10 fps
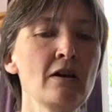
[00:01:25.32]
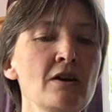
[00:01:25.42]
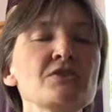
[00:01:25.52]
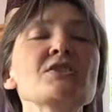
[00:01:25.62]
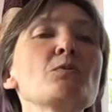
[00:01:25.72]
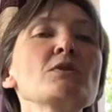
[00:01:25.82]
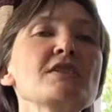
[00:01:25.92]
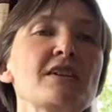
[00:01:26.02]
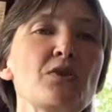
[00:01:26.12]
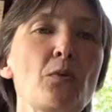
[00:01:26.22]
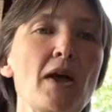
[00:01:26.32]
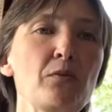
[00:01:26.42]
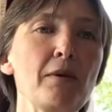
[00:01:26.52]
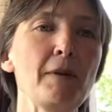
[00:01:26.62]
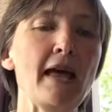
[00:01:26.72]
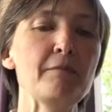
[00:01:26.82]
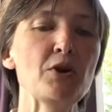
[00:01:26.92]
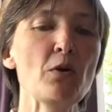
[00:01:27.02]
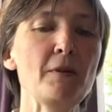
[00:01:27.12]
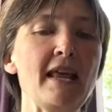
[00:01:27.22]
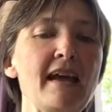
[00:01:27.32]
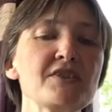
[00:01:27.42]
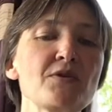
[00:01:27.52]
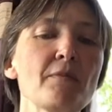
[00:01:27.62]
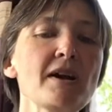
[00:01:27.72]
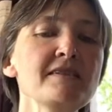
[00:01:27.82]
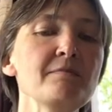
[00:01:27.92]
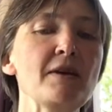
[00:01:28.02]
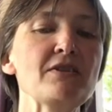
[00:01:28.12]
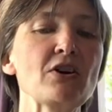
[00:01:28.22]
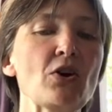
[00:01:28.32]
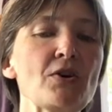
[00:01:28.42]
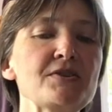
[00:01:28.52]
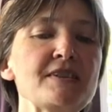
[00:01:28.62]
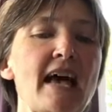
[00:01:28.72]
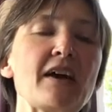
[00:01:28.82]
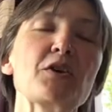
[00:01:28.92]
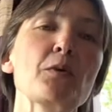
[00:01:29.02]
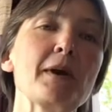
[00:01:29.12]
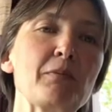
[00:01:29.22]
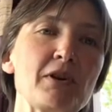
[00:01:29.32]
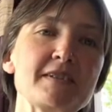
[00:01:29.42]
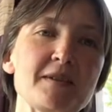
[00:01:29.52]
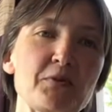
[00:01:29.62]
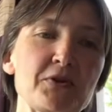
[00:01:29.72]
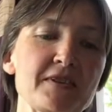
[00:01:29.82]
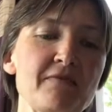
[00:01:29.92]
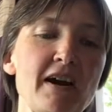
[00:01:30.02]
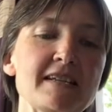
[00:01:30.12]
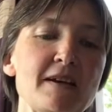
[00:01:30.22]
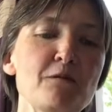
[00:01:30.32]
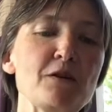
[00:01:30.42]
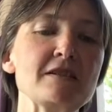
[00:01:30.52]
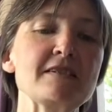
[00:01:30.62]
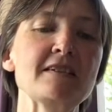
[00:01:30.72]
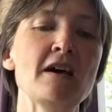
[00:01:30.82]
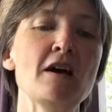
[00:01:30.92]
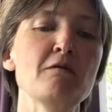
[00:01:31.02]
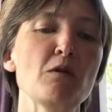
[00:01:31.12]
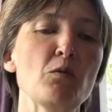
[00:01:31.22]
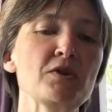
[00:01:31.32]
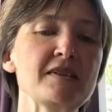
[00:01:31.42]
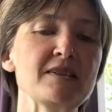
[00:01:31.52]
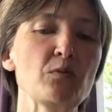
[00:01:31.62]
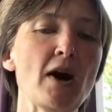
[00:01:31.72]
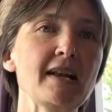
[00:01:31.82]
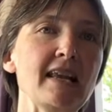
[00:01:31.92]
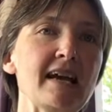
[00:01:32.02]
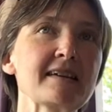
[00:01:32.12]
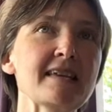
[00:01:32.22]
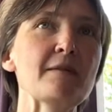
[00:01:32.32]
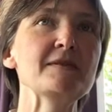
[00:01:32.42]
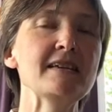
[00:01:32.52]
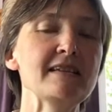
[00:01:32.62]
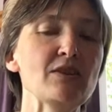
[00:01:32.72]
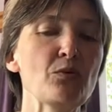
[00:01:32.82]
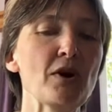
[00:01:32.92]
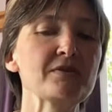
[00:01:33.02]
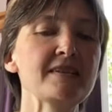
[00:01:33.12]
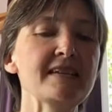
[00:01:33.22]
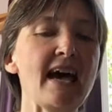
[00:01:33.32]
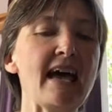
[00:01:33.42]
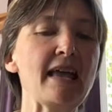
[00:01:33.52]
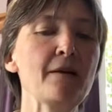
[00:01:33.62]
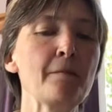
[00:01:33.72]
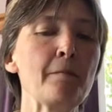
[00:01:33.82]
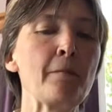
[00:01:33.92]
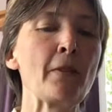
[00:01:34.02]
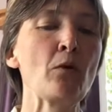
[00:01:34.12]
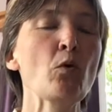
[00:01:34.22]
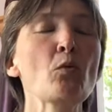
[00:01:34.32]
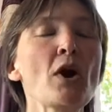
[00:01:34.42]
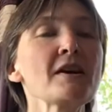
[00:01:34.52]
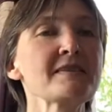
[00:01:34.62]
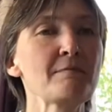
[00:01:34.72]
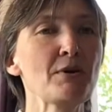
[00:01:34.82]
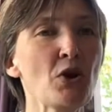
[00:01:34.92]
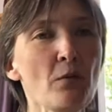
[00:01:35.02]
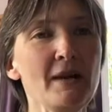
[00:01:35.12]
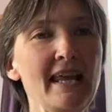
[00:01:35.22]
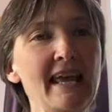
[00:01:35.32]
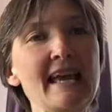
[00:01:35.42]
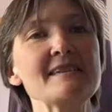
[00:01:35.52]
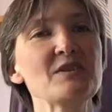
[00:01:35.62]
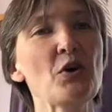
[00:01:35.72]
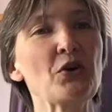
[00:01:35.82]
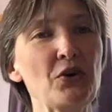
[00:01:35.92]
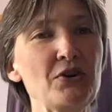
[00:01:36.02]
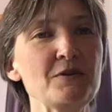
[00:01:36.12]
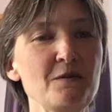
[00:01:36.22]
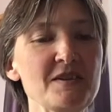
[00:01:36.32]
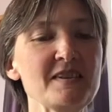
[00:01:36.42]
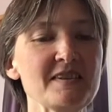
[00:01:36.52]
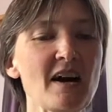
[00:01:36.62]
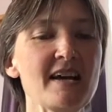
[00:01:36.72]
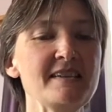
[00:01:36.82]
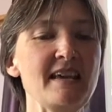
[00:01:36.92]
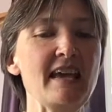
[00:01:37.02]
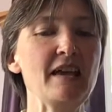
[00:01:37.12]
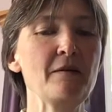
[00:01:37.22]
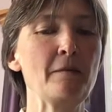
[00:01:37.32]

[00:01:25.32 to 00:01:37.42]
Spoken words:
Just watching the way we play Monopoly has reminded me that God's economic principles are very different from what is widely accepted in the world today. What works in Monopoly is not good for society.